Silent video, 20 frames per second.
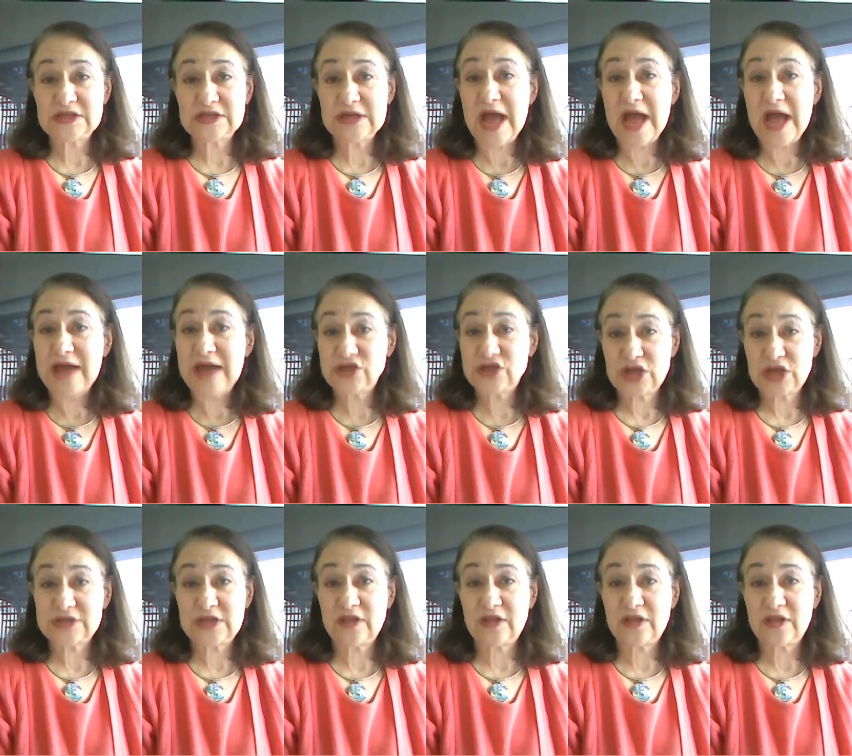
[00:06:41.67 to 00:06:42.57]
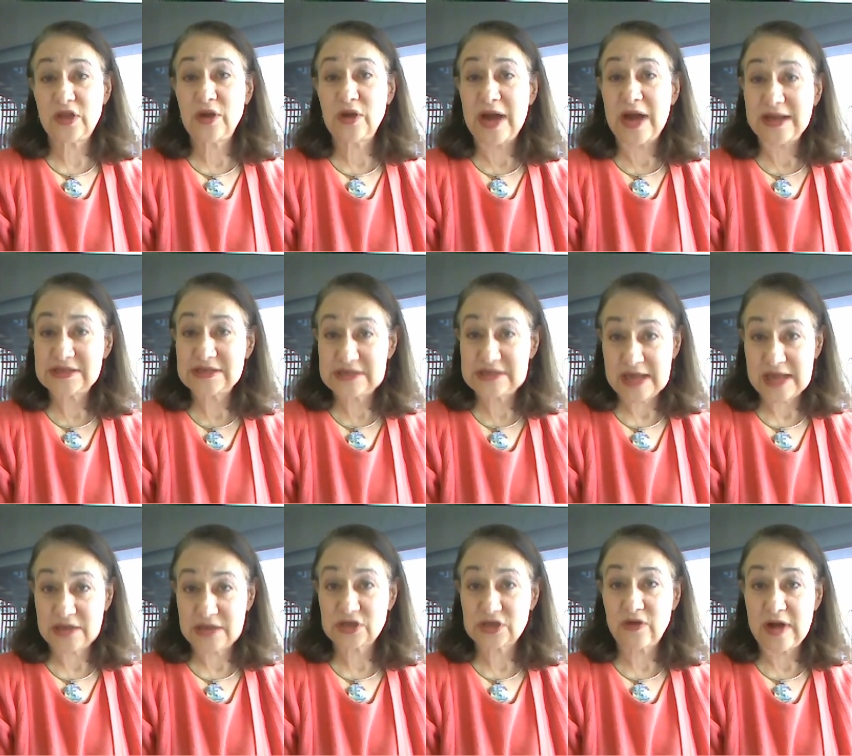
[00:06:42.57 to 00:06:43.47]
It's not just that the United
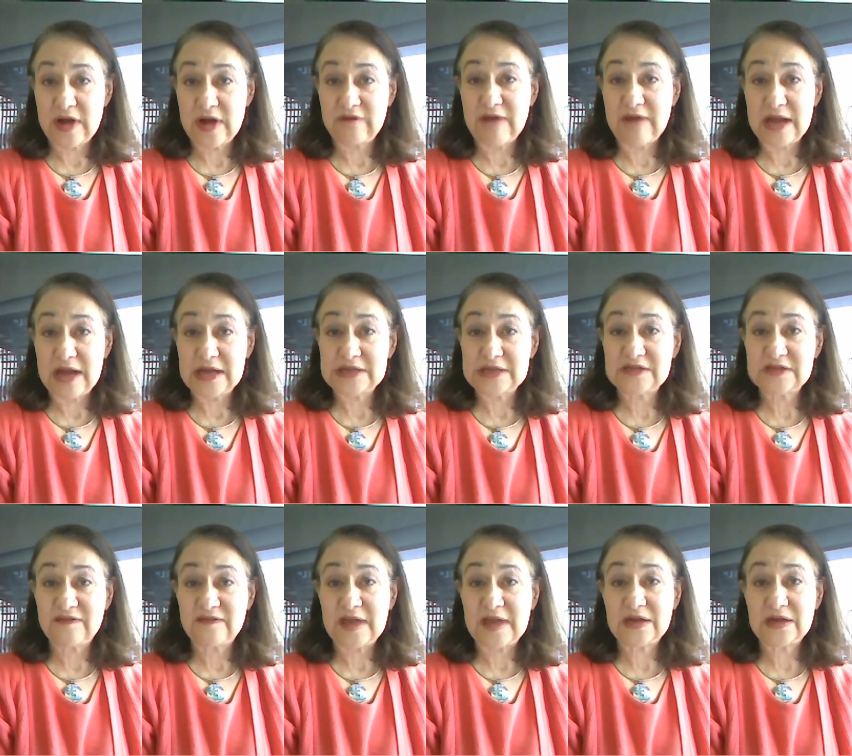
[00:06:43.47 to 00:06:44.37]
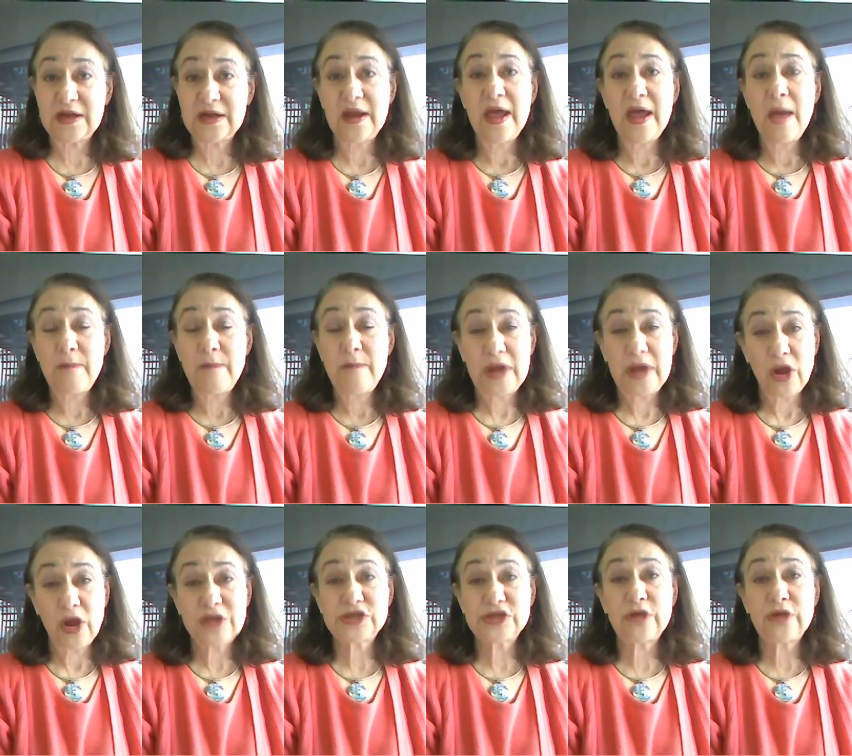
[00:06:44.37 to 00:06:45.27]
States credit rating is affected,
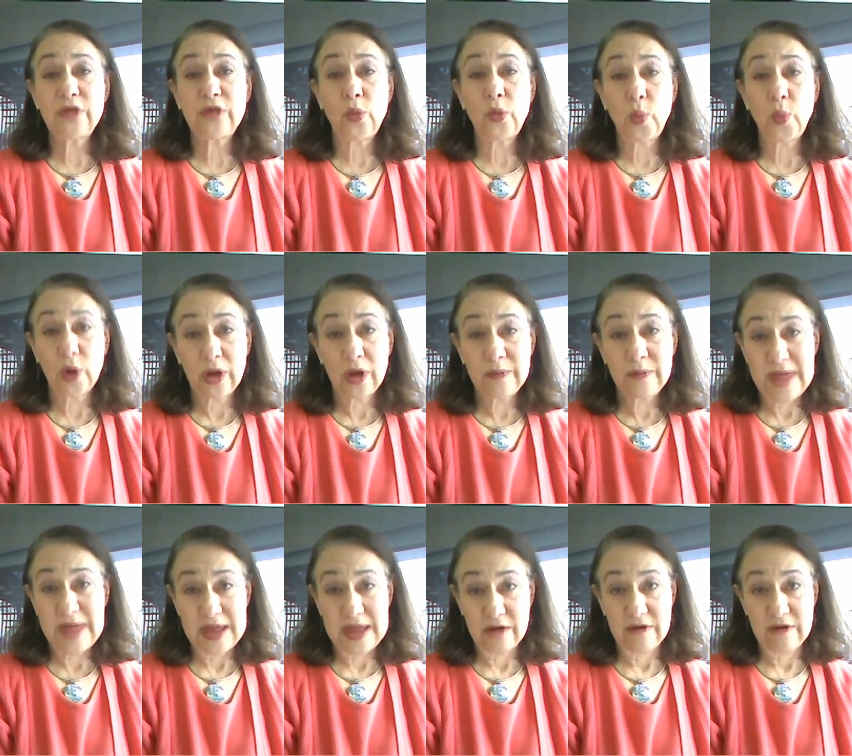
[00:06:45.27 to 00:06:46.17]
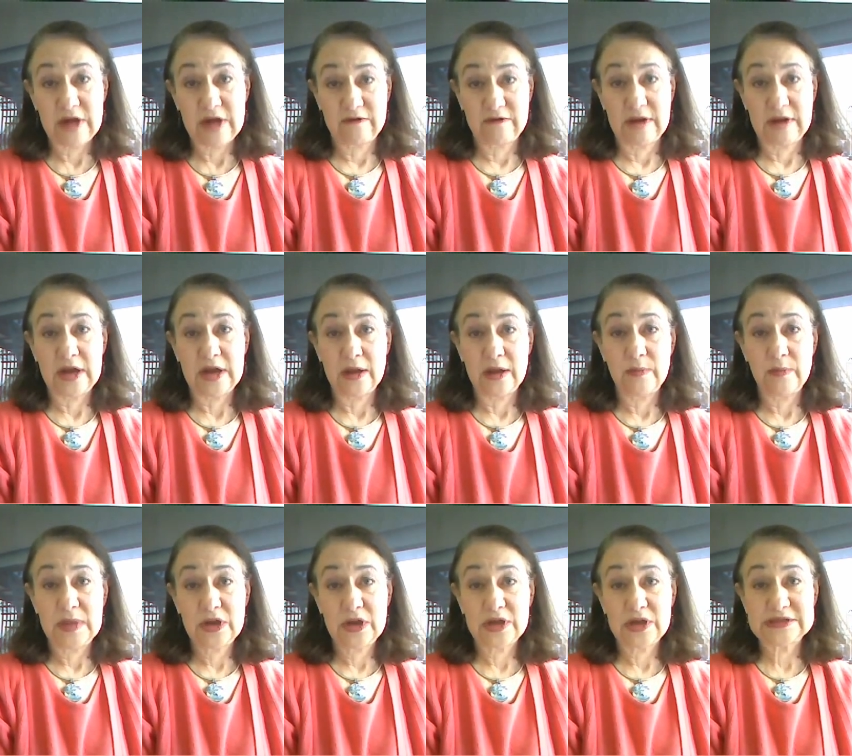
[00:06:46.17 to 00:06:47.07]
but also the World Bank credit
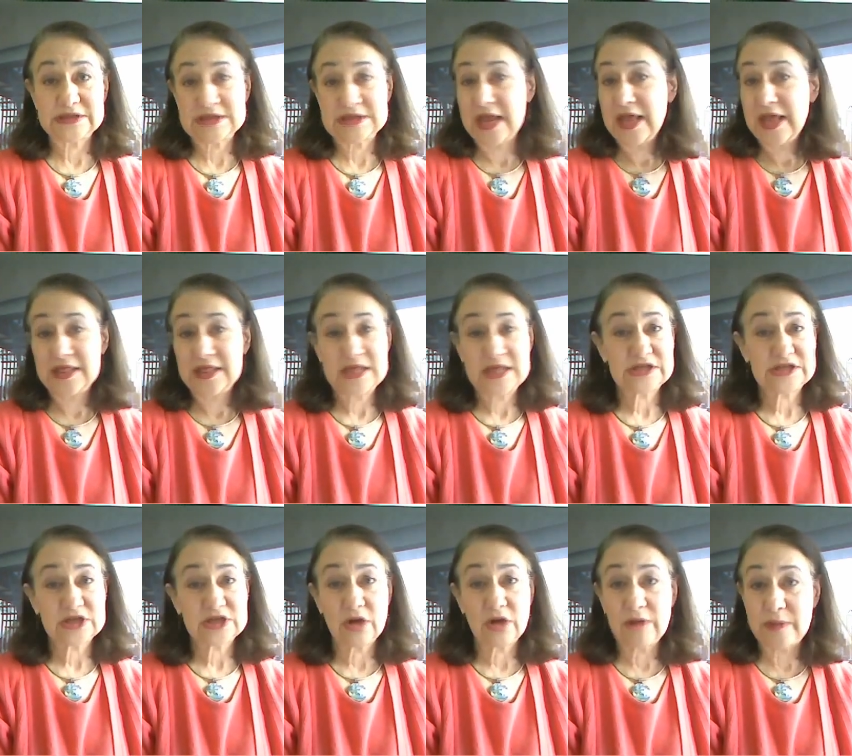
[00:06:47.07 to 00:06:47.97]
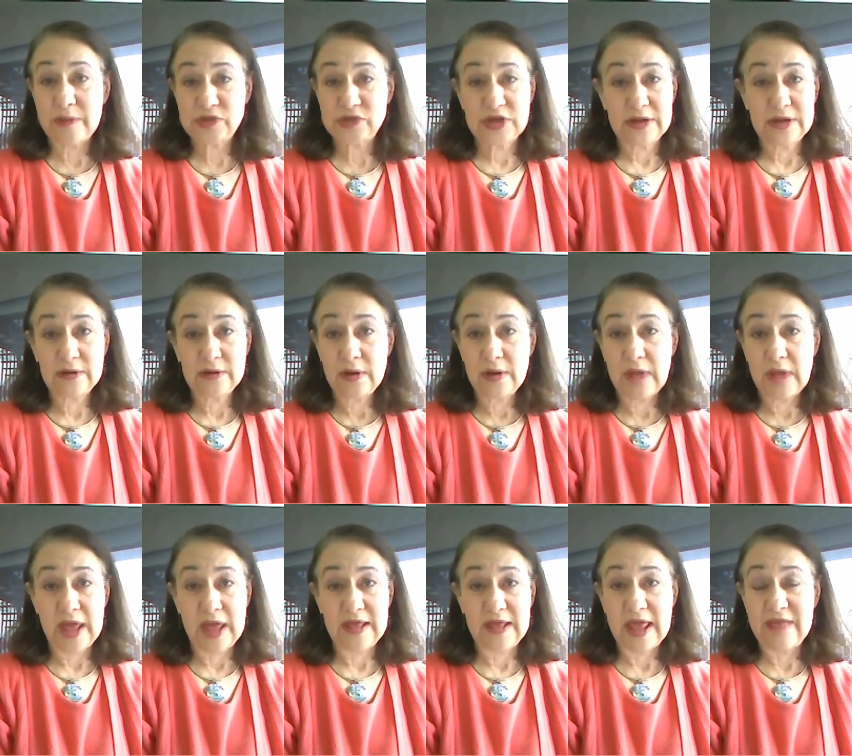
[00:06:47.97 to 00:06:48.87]
rating, because this corruption
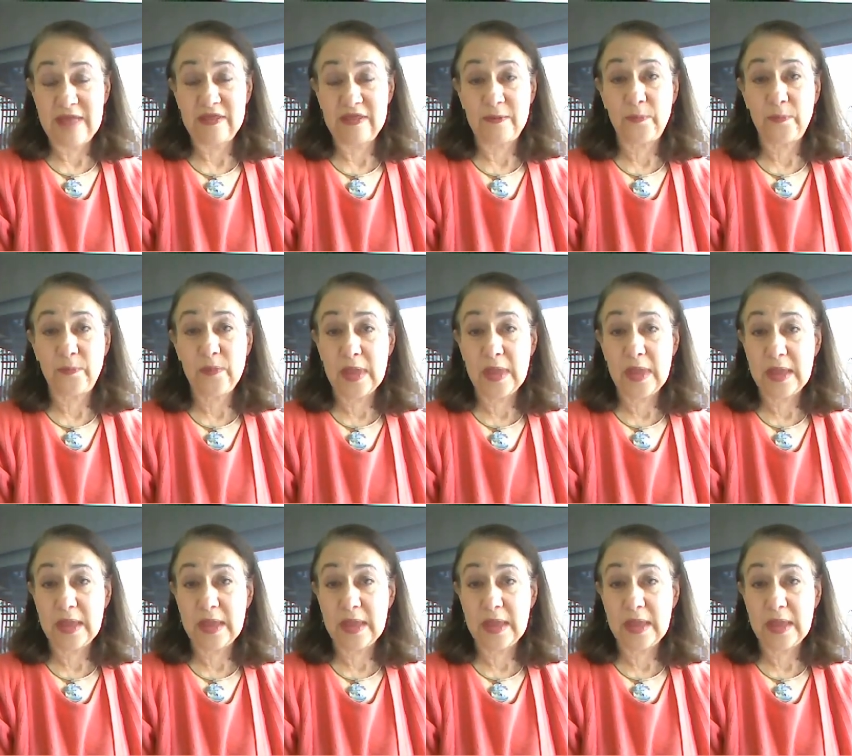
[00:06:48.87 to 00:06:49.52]
and, uh, and the